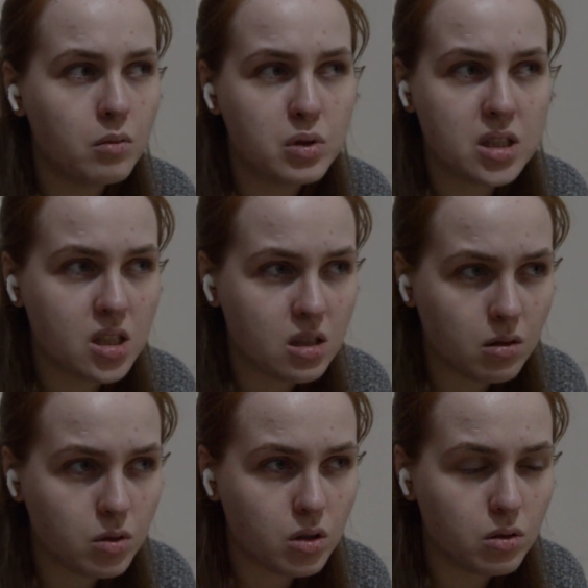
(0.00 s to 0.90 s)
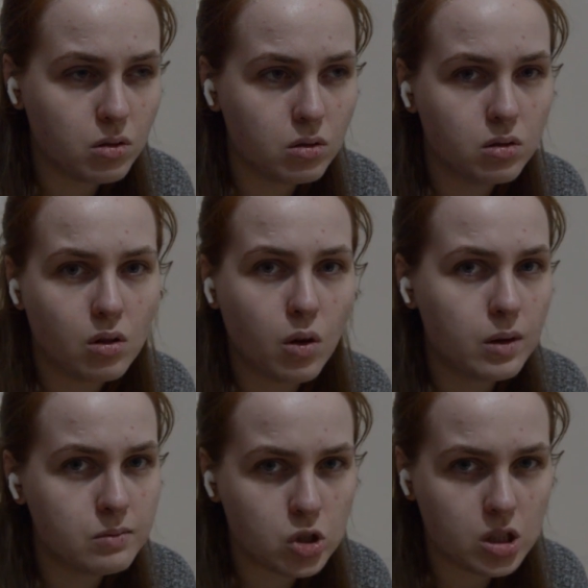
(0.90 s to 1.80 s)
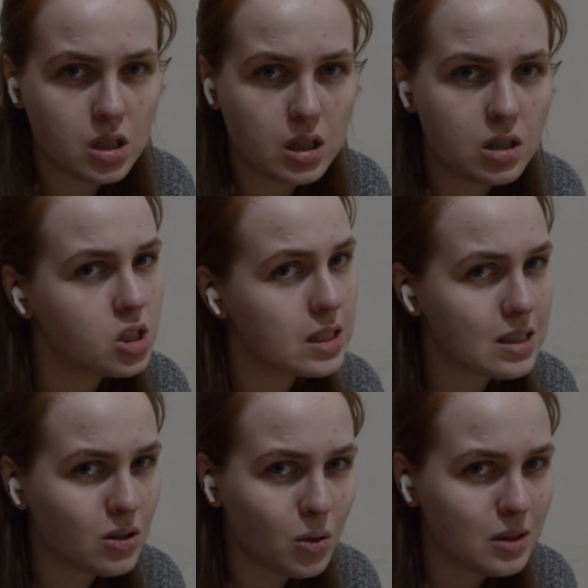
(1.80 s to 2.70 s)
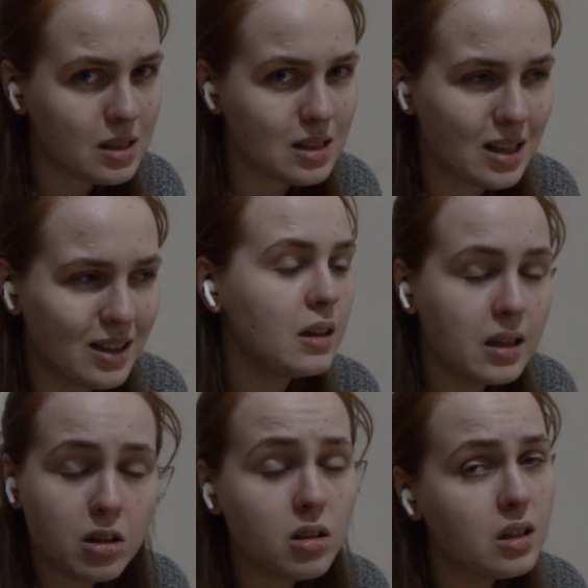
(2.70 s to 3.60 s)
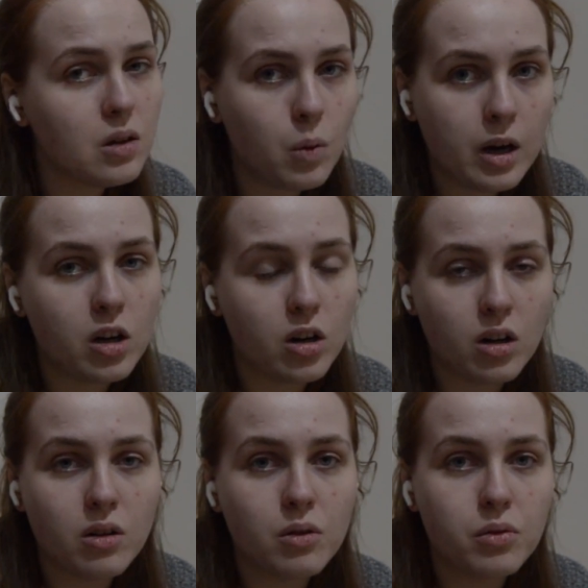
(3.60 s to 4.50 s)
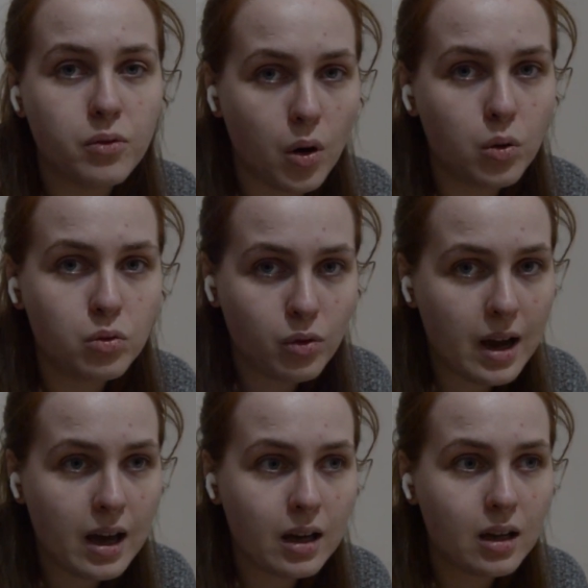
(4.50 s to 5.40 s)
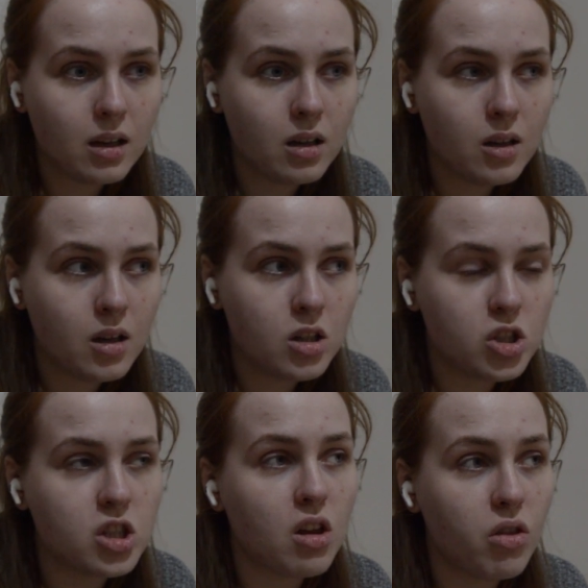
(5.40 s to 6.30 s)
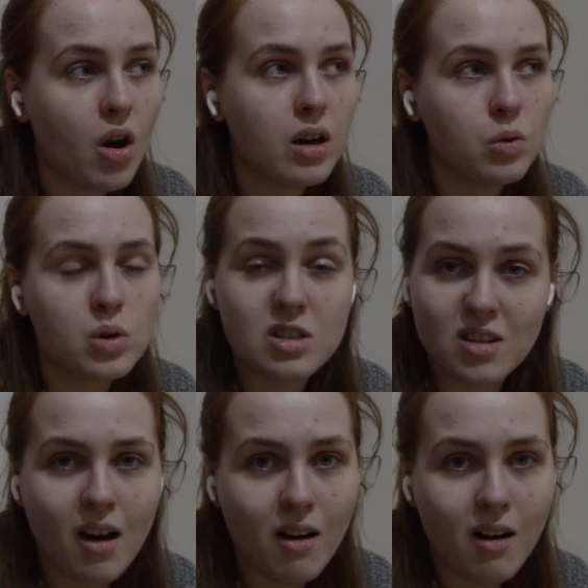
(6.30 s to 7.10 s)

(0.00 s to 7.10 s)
BTW, OMG. She doesn't know these. Literally, when her phone rang, she thought it was the